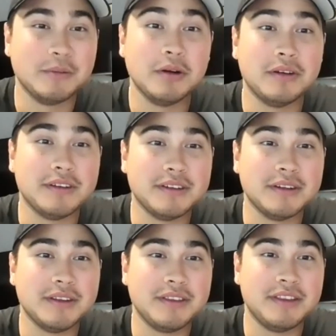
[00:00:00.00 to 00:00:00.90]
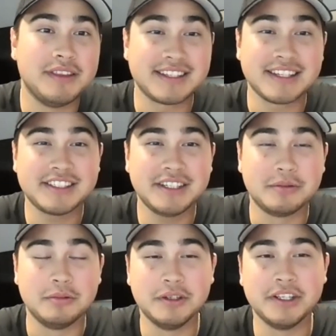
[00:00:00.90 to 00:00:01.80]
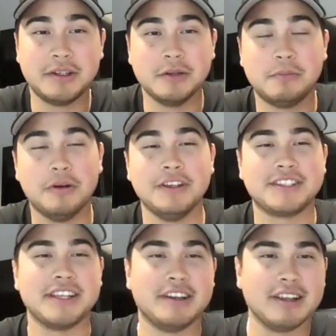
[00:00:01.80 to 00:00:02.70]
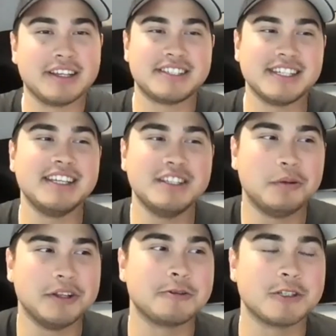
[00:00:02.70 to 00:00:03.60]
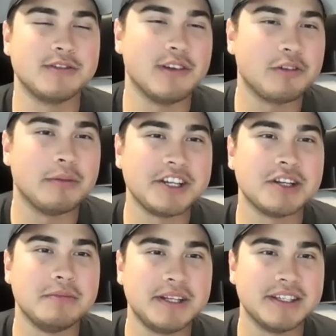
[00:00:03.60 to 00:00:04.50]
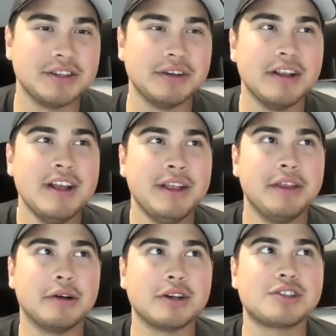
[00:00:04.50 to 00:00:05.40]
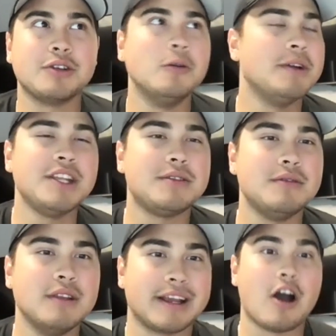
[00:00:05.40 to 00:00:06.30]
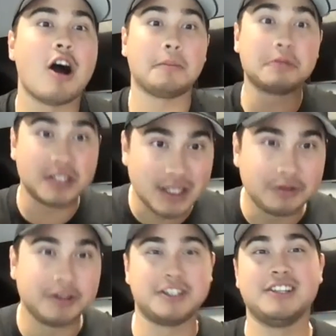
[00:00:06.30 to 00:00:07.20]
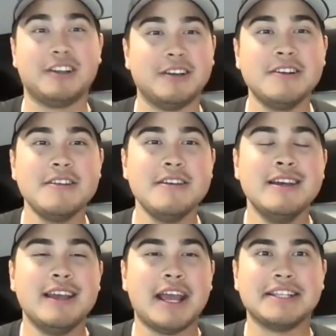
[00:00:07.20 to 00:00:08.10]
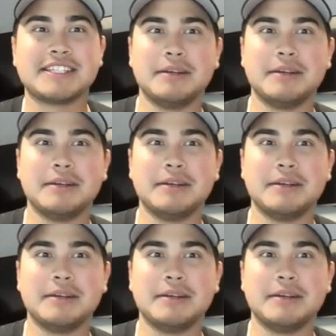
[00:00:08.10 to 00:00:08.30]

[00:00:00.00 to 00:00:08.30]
Well, that's actually a really good point you said there, like sticking to one source of information because there are so many like options out there to learn, and some